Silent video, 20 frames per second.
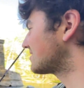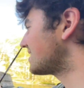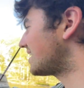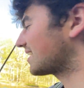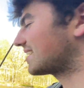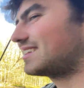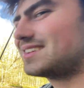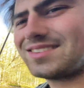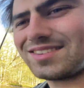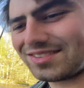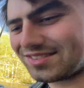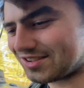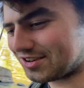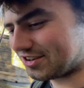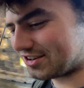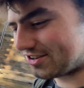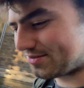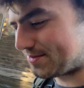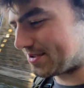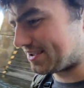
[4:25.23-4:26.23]
not going to
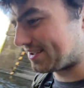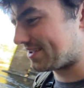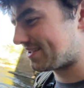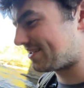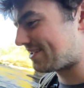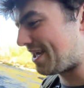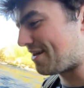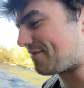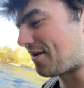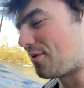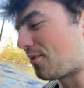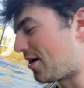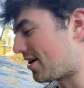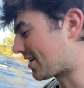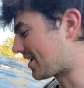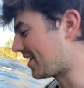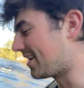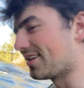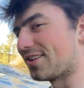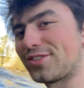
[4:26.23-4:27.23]
discourage me if I
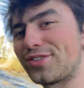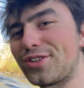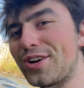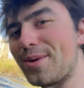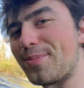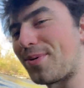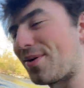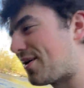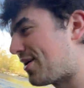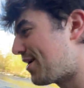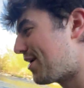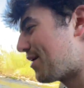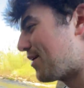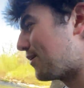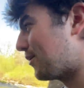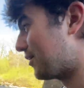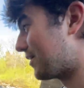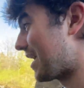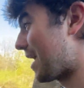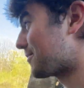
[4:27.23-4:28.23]
walk out of this trip
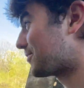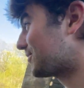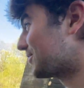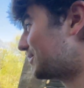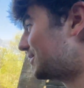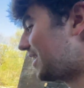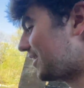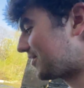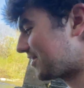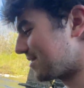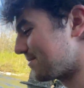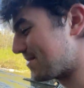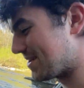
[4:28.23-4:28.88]
with absolutely nothing,